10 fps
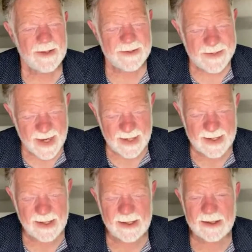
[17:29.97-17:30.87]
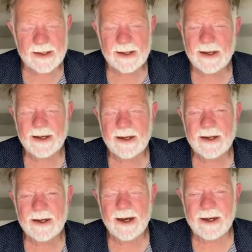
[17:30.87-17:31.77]
The day
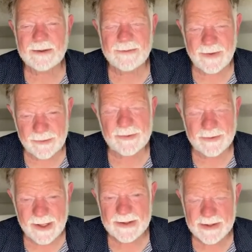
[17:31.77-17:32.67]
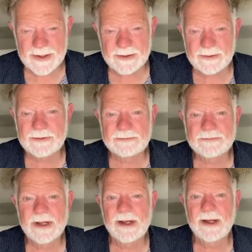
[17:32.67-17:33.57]
of visitation.
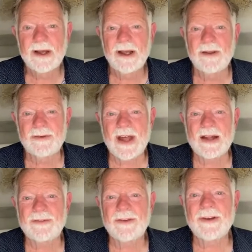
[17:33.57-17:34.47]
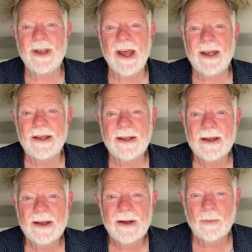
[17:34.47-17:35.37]
Is that the day
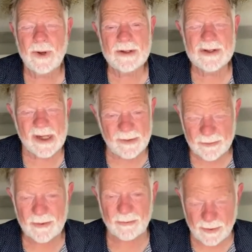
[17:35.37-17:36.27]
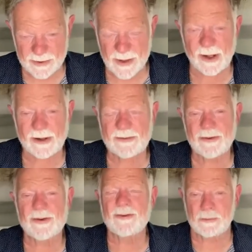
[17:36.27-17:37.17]
when Jesus
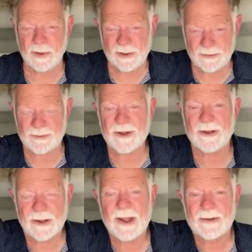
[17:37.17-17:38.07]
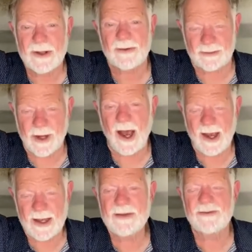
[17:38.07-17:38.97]
returns and splits the
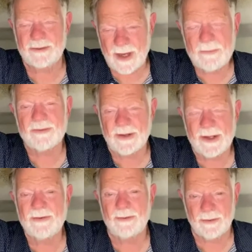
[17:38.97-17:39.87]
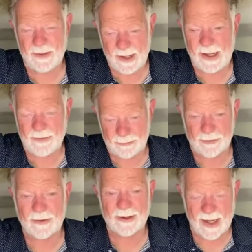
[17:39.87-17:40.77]
sky and steps in through the
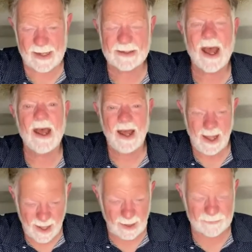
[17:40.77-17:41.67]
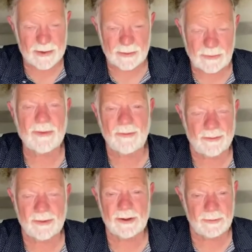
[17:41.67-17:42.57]
eastern gate of
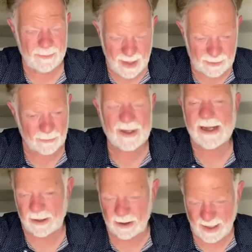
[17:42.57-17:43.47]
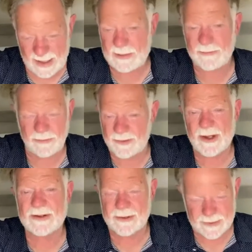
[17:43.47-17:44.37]
Jerusalem and reclaims the